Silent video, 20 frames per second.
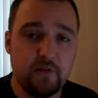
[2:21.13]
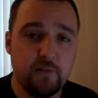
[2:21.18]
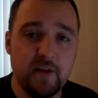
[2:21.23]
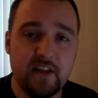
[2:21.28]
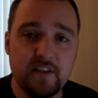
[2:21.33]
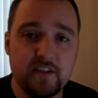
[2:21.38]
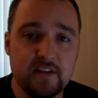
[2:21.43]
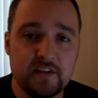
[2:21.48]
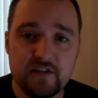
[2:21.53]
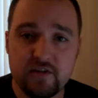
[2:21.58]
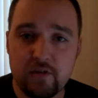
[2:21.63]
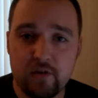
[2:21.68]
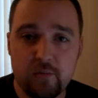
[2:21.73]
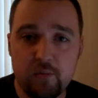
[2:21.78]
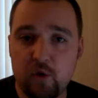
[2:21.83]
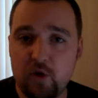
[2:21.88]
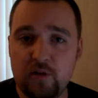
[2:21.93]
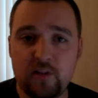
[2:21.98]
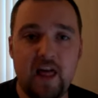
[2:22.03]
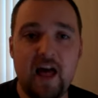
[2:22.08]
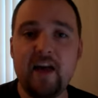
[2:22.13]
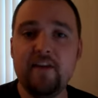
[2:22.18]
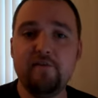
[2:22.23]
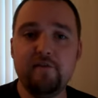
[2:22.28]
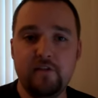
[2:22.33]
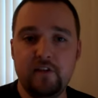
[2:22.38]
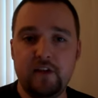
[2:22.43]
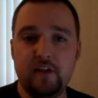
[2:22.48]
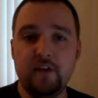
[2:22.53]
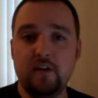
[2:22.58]
to make things a little more
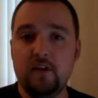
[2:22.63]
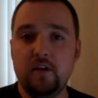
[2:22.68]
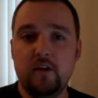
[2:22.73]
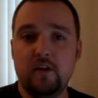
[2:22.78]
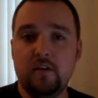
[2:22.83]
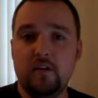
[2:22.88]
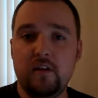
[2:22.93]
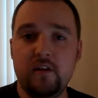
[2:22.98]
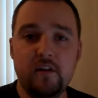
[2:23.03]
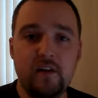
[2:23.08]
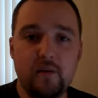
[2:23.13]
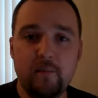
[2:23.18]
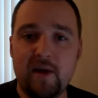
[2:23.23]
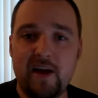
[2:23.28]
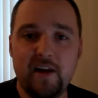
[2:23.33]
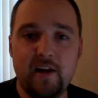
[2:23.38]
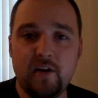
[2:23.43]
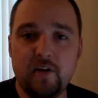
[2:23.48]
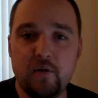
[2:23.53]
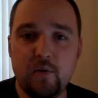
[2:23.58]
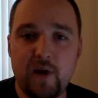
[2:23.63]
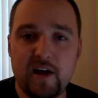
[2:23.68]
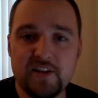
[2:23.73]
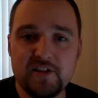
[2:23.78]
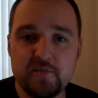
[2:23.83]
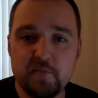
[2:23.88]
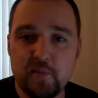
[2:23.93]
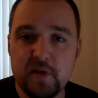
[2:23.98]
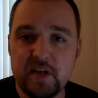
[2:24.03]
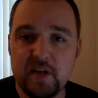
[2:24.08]
lively than they might
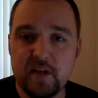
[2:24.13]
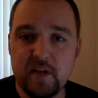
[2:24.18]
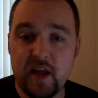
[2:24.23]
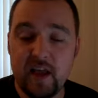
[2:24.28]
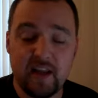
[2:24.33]
otherwise be.